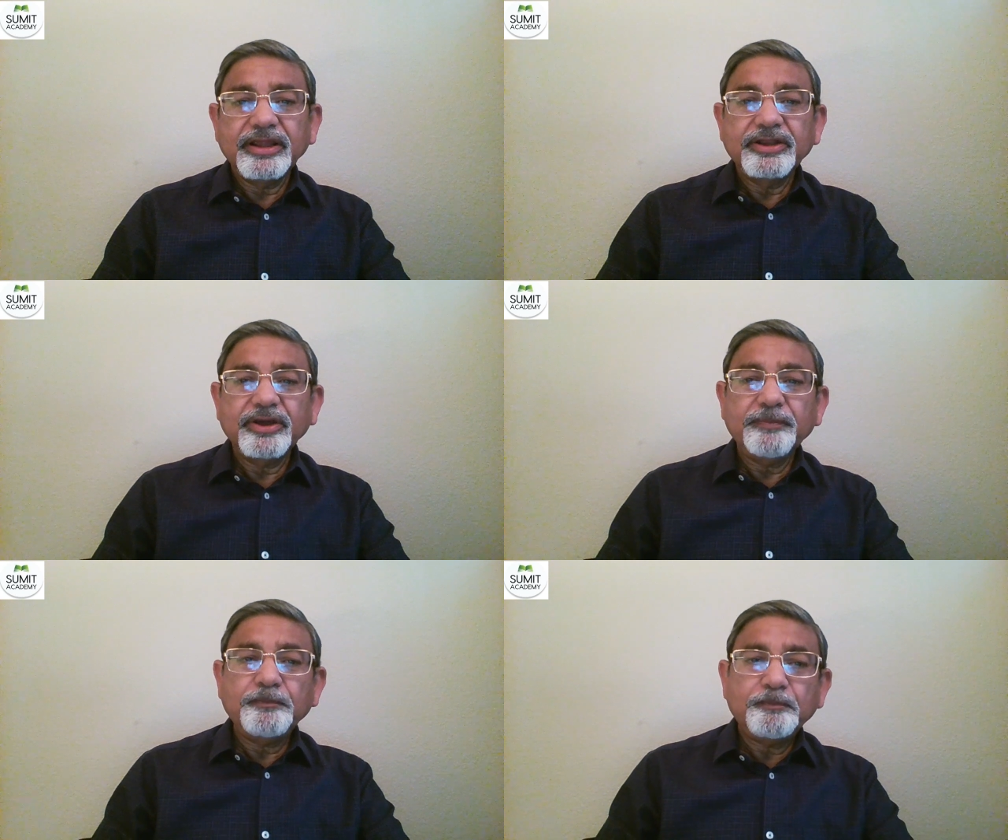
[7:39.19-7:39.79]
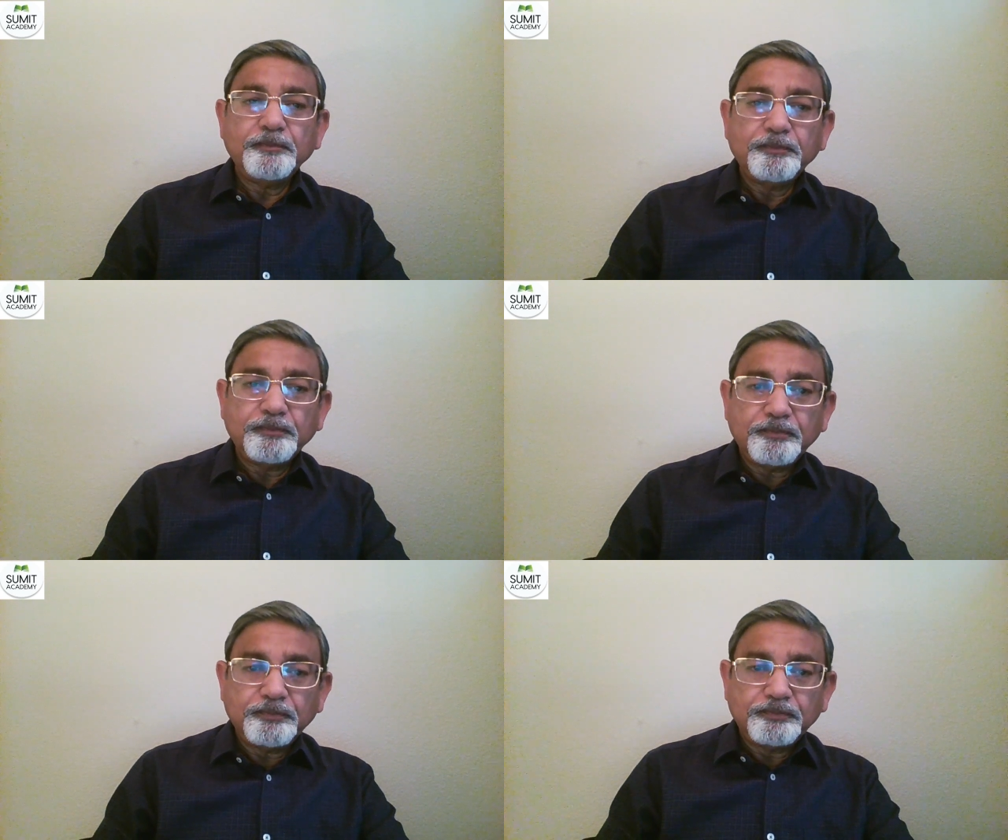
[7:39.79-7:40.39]
Now,
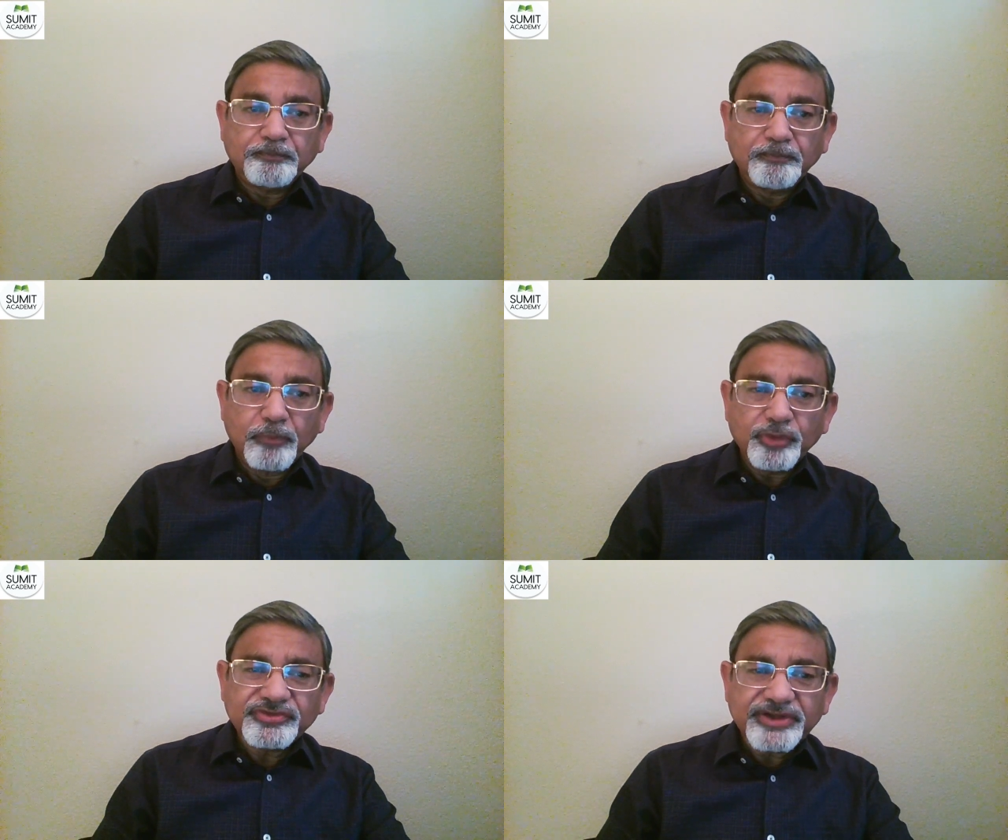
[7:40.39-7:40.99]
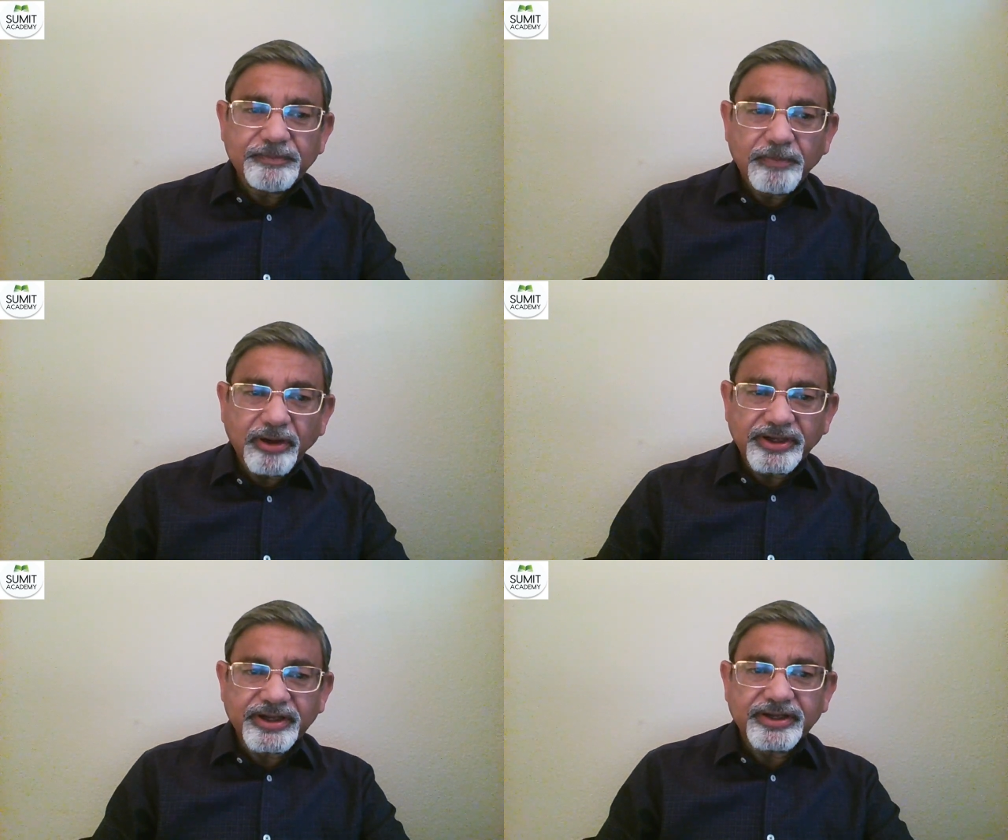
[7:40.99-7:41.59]
most
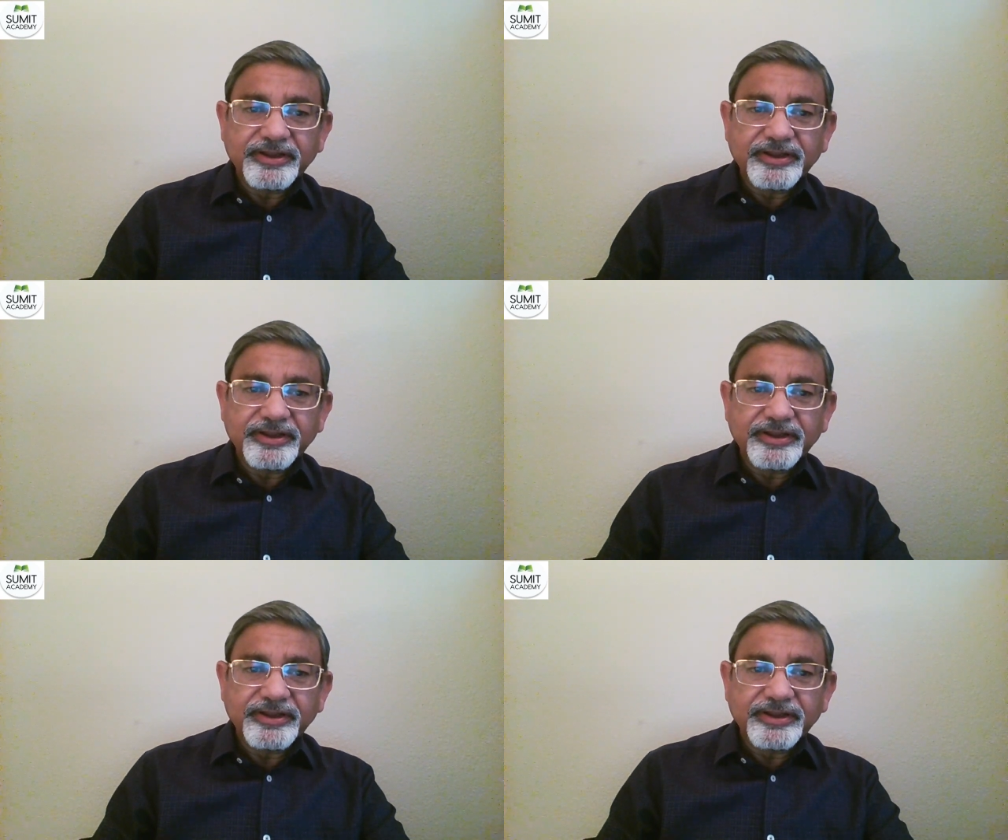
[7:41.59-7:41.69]
important,